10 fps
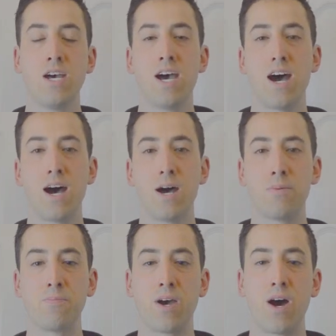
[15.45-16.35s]

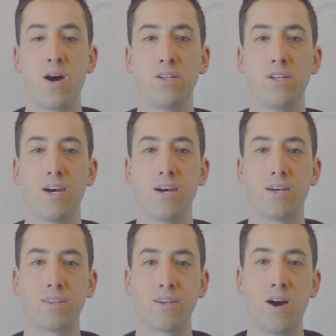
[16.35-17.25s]
on
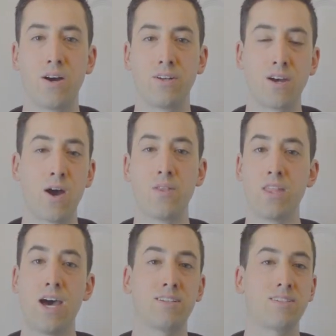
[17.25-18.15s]

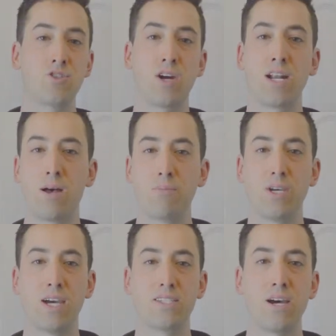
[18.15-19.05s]
that and trying to help you
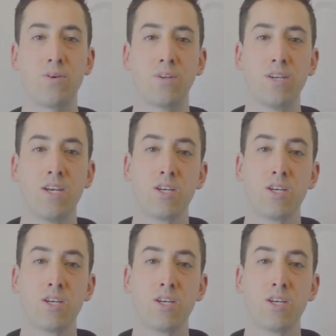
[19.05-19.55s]
guys out.